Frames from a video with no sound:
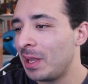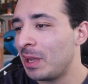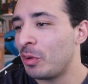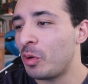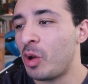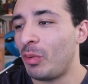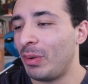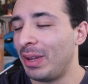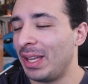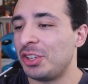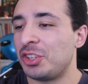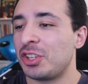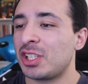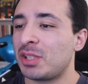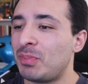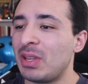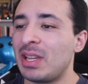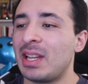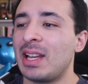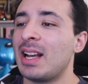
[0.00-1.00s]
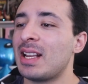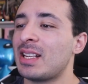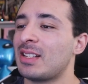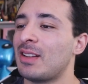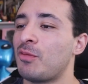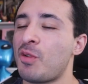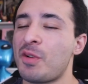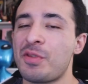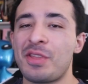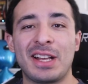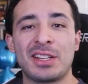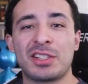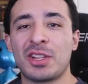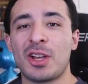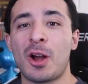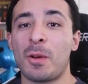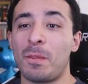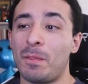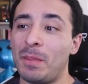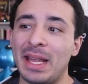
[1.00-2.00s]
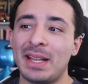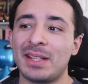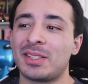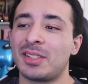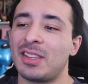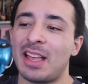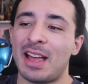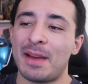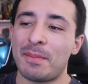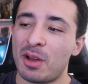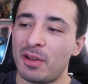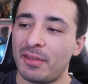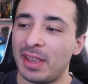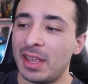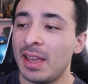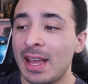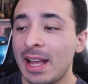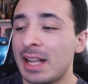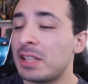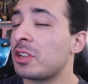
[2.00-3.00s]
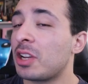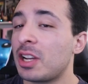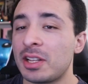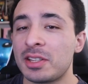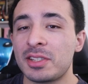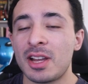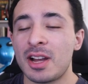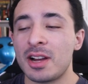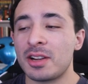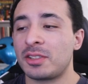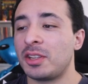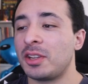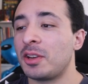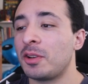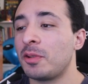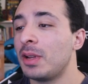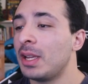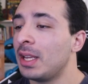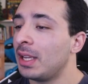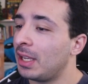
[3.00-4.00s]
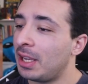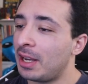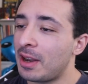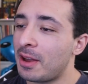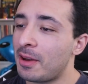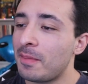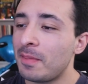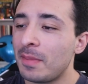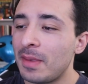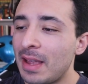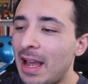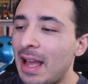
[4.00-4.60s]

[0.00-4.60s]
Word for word: will win just because of what that song means to that movie. It's a good song too, you know.